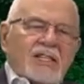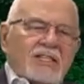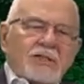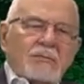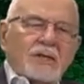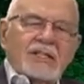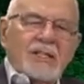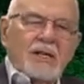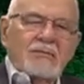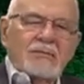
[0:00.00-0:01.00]
it so many
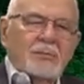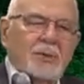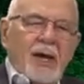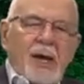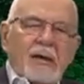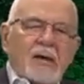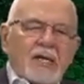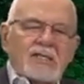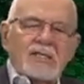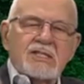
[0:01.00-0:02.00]
times. Prayer
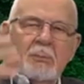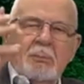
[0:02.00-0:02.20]
is such a